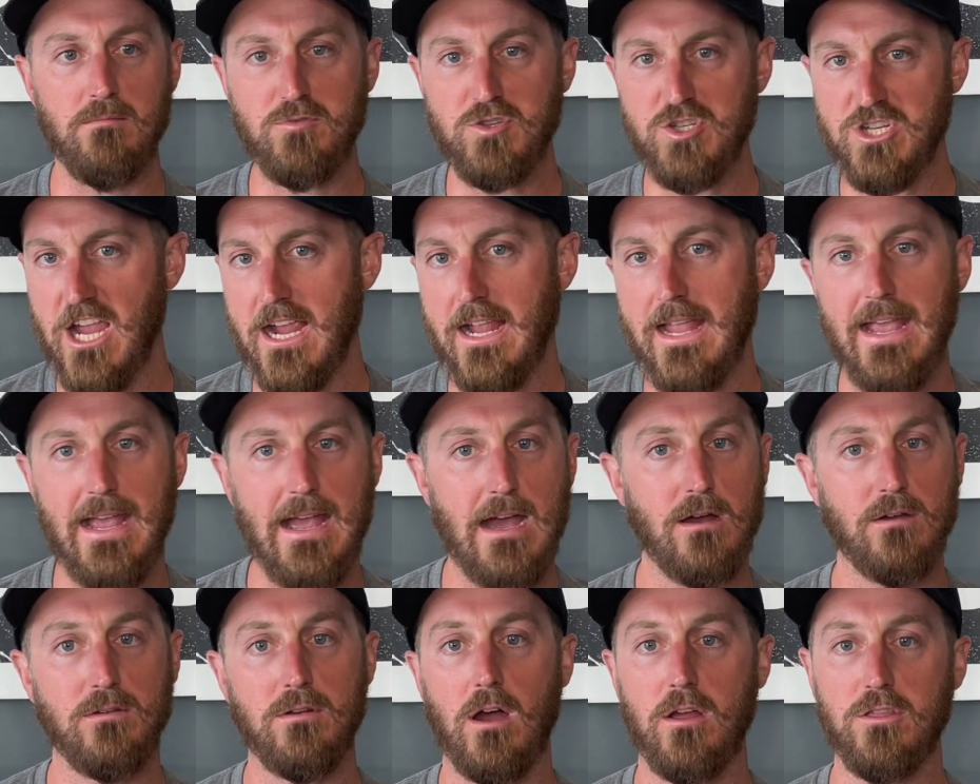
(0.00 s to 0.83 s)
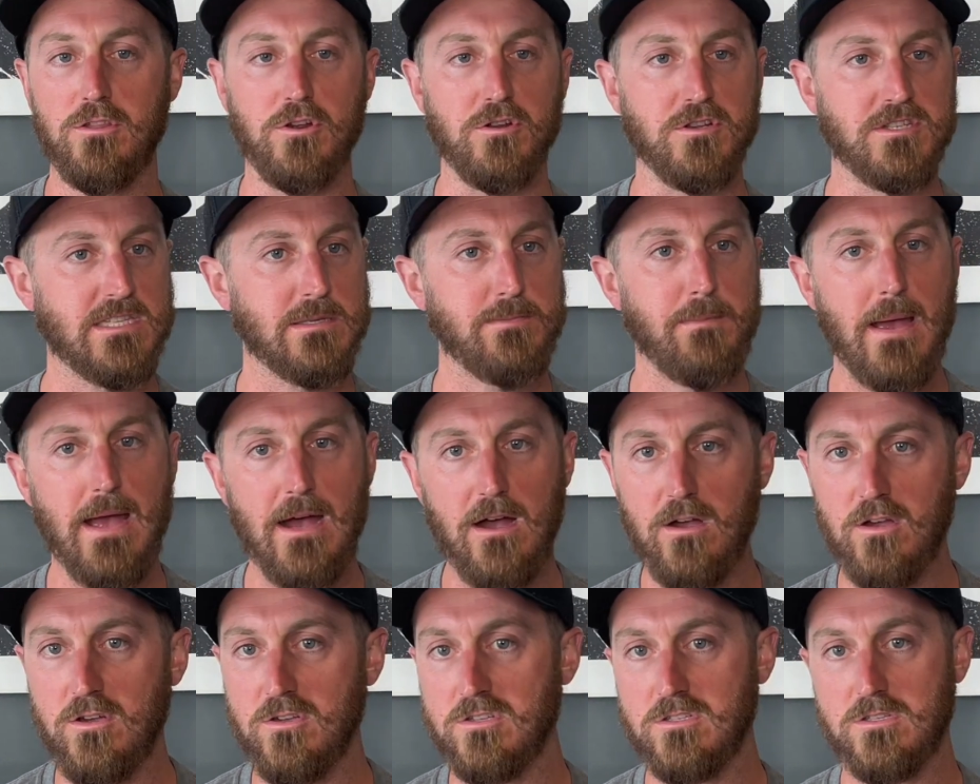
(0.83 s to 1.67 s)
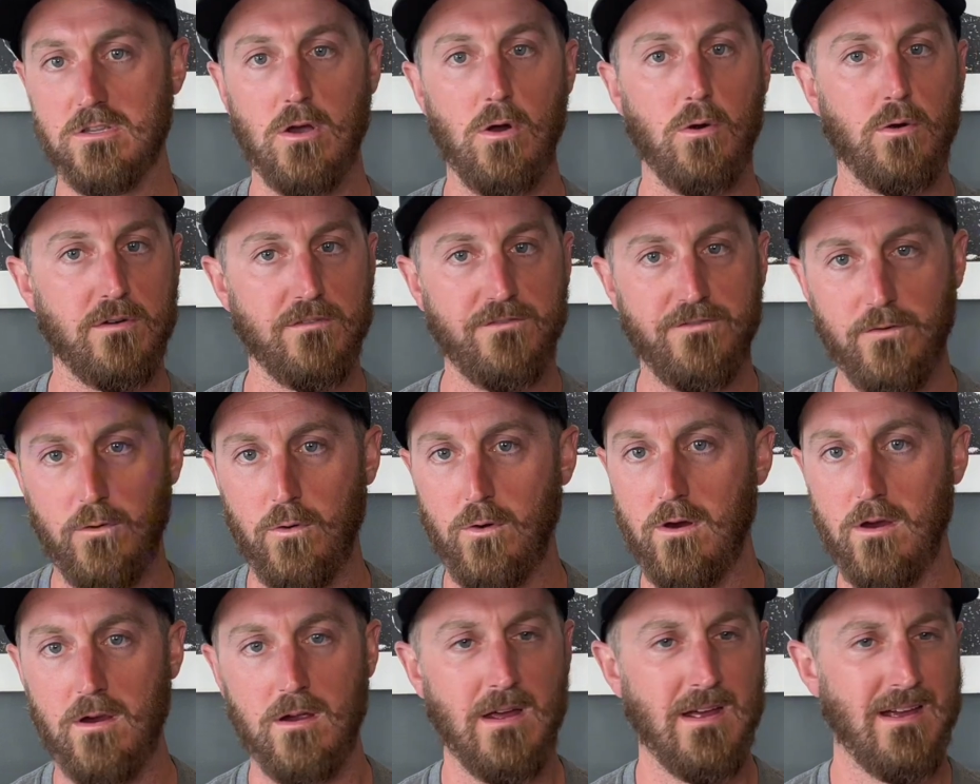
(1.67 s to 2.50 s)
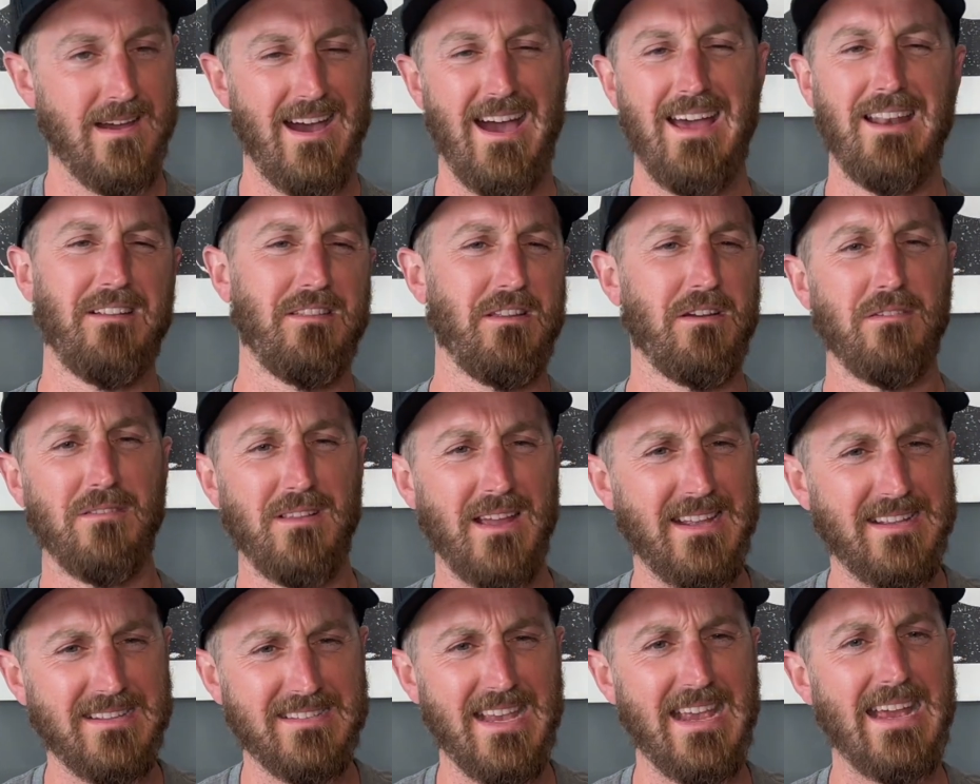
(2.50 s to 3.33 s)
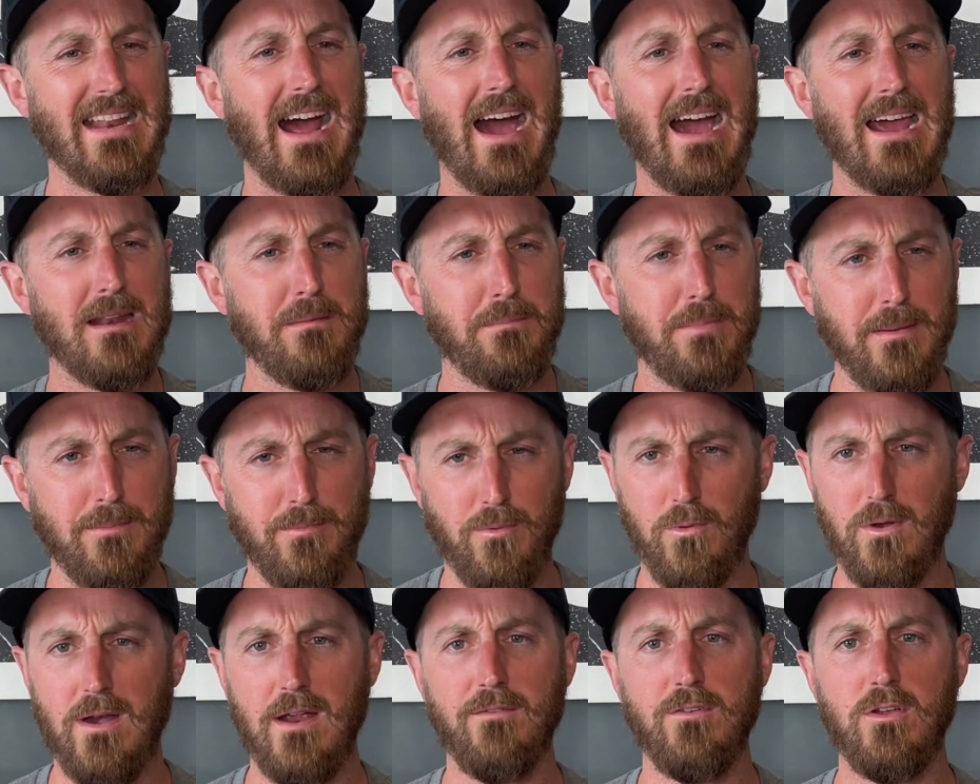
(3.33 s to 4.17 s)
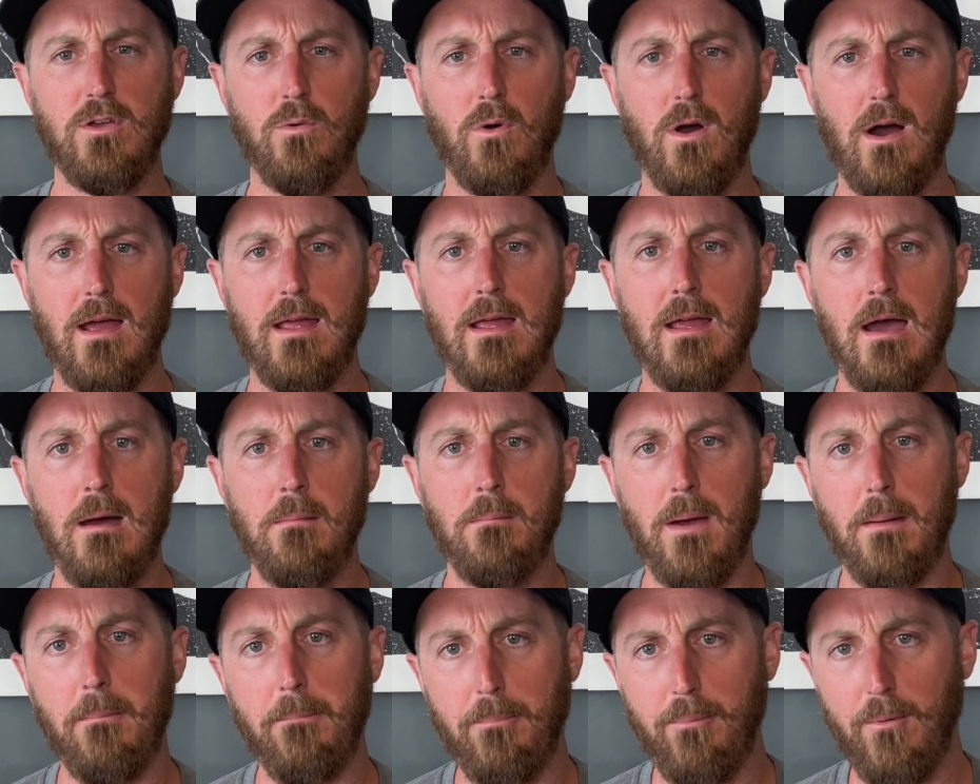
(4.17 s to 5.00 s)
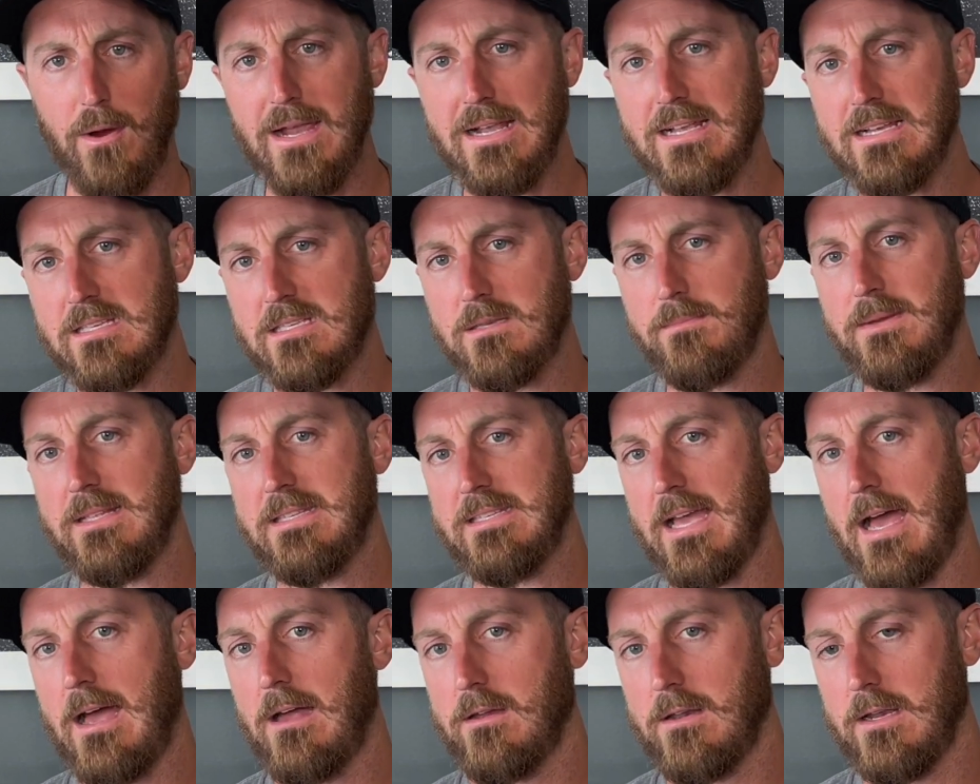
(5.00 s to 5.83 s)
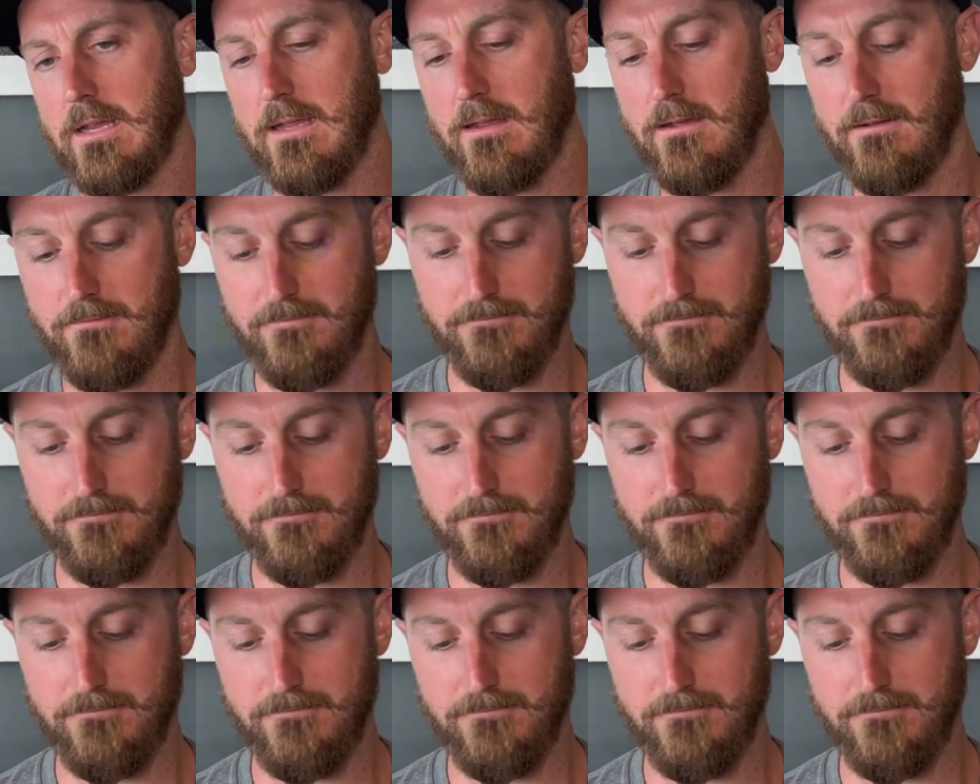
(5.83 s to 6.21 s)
checking out other smells, going for, I don't know, like saying hi to people, whatever you want. But break is a mentality.